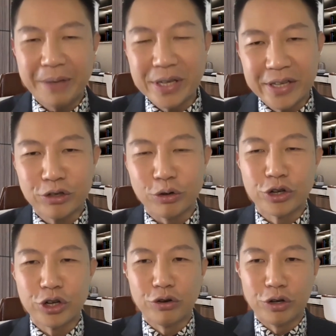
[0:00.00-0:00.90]
and Mrs.
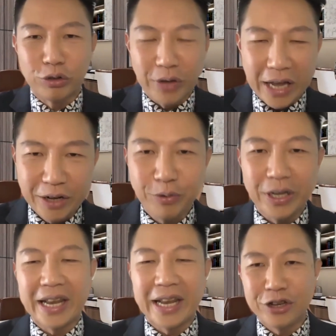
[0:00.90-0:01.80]
Ohshiro together with
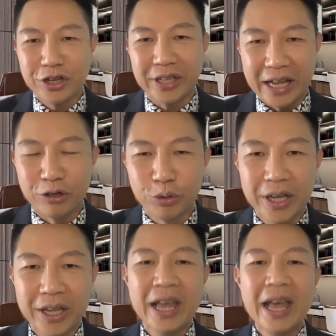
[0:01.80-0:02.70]
Enagic they are
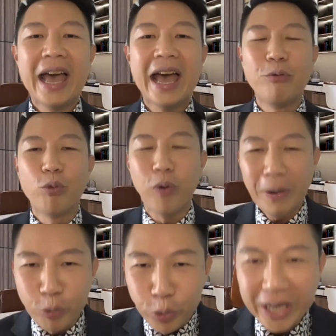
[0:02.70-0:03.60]
doing. And
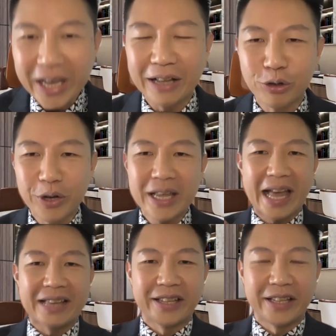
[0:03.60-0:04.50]
what we are doing
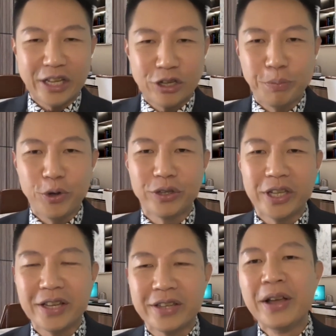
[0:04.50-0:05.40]
as the
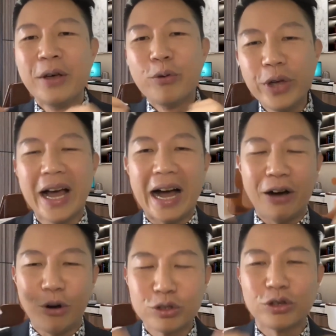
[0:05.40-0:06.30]
distributors, we are
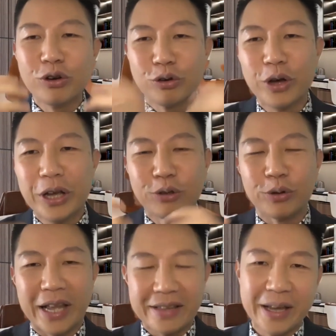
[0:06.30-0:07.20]
also going to
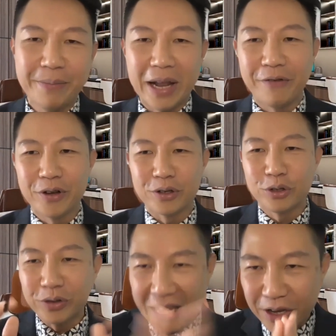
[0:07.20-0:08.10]
that same level.
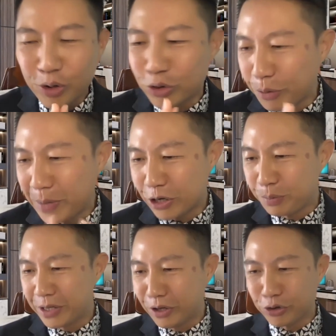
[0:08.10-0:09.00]
So thank you so much,
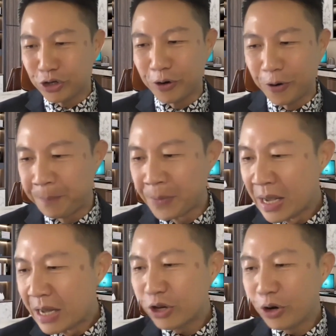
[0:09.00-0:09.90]
Mr. Ohshiro.
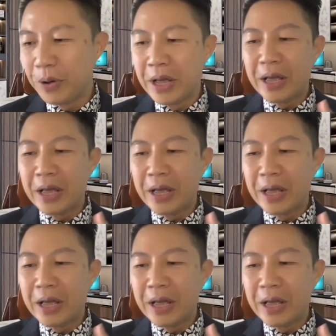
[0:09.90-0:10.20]
So, Mr.